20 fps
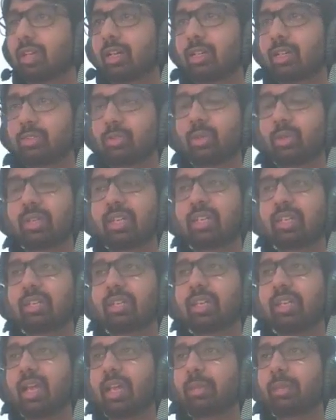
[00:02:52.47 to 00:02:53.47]
So he gets
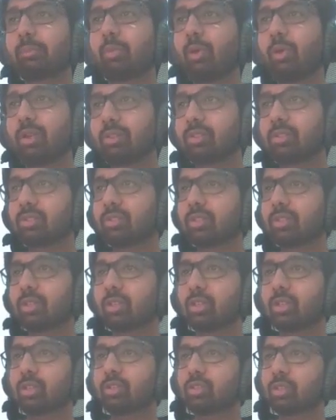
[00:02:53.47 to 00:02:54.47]
9 points.
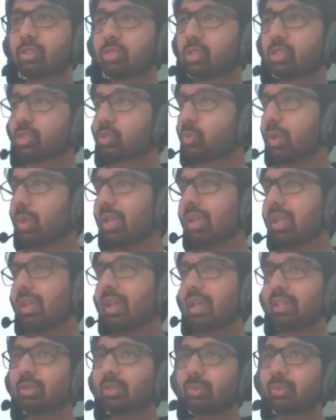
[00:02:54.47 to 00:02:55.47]
So this way, you
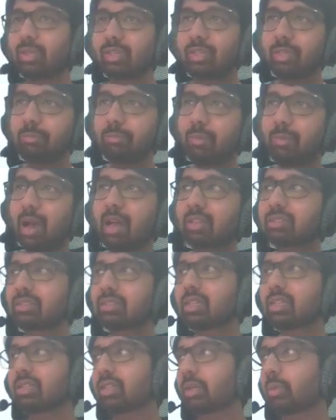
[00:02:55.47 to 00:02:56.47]
can keep
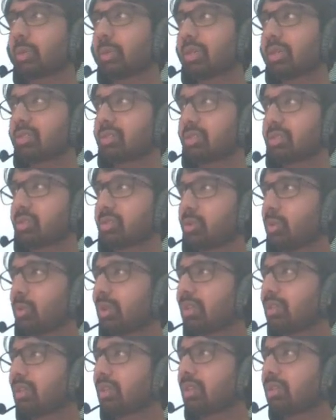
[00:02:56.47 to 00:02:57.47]
asking the question. So
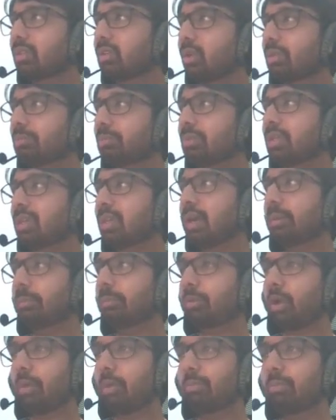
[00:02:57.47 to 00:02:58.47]
it need not be a
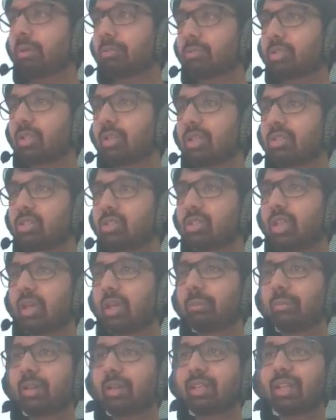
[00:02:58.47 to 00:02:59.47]
problem. So let's say
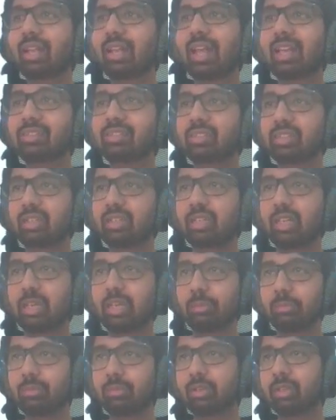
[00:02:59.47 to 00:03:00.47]
I'm analyzing a
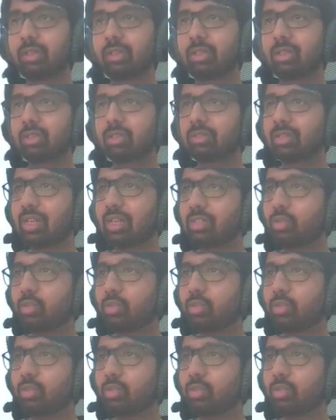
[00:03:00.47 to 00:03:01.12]
game. So let's